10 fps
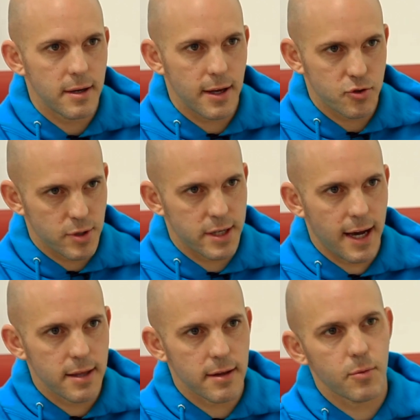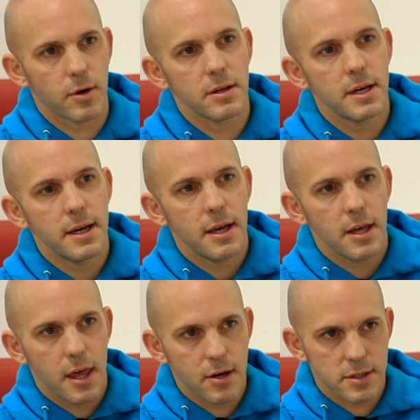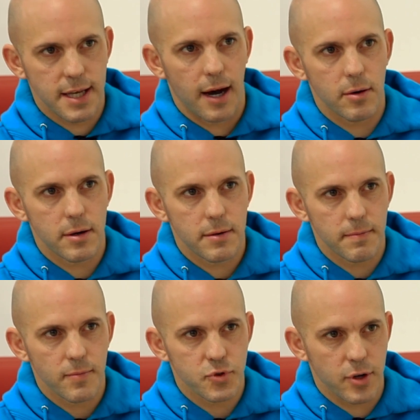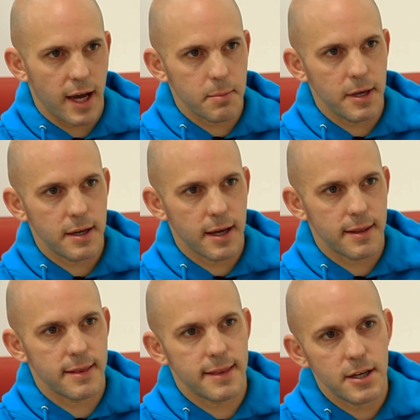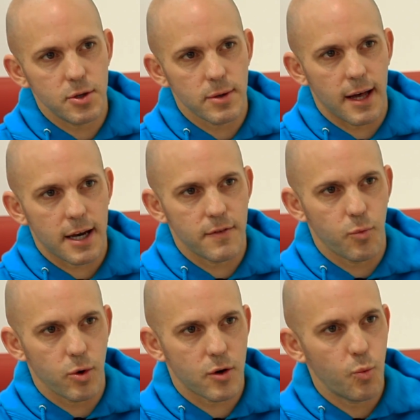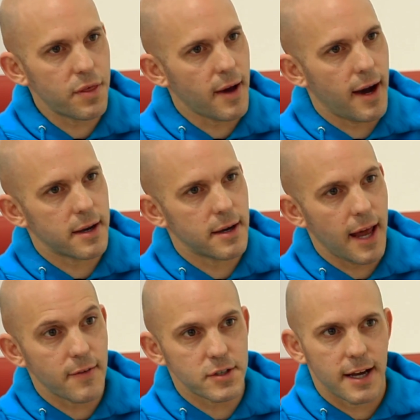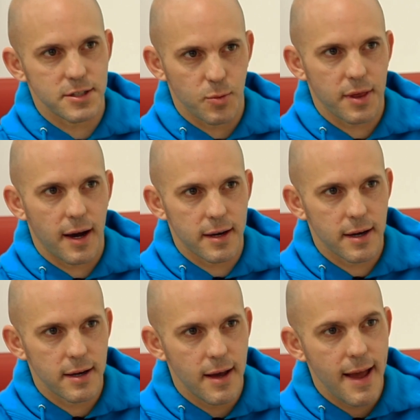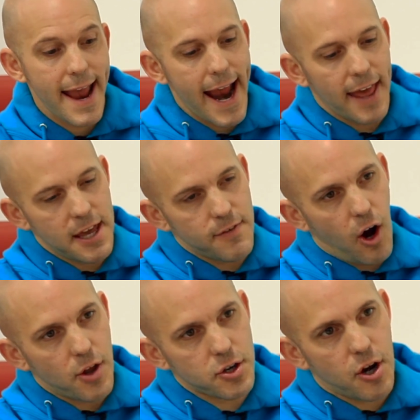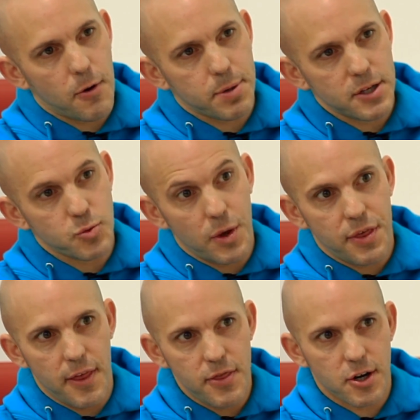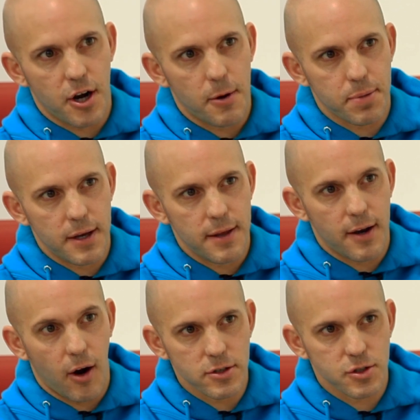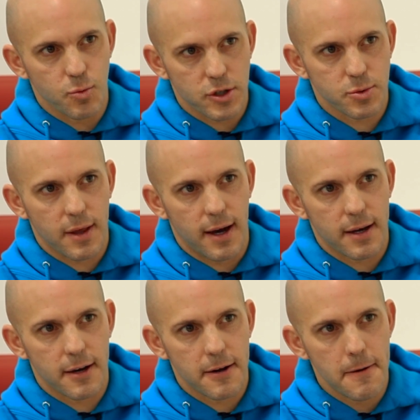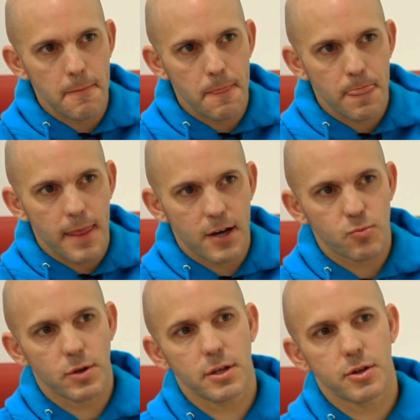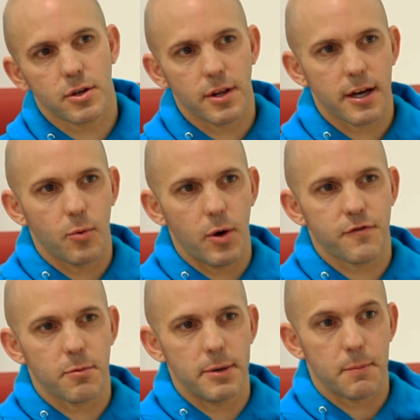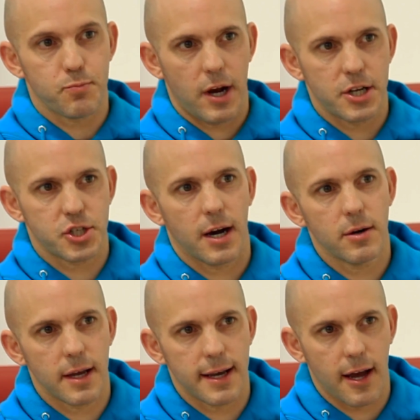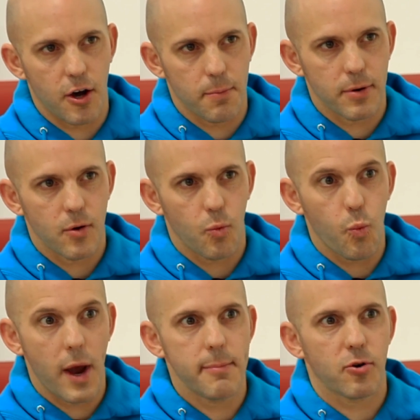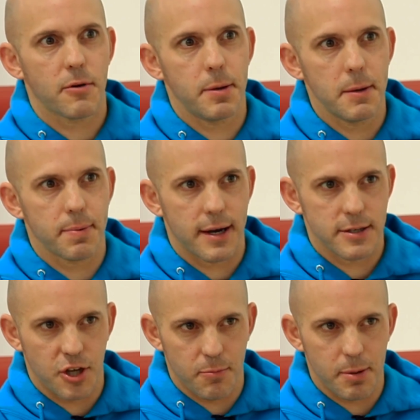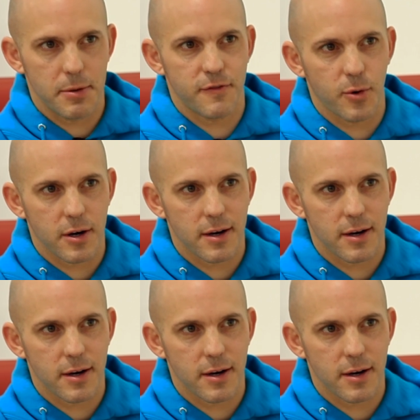That was really kind of like, well, hear us out. So I had a meeting, and they do a lot of work with Honda and advertising with Honda. And they have other companies within their company that also works with Honda. And it really looked like a way for me to branch out and help way more people than I was helping before.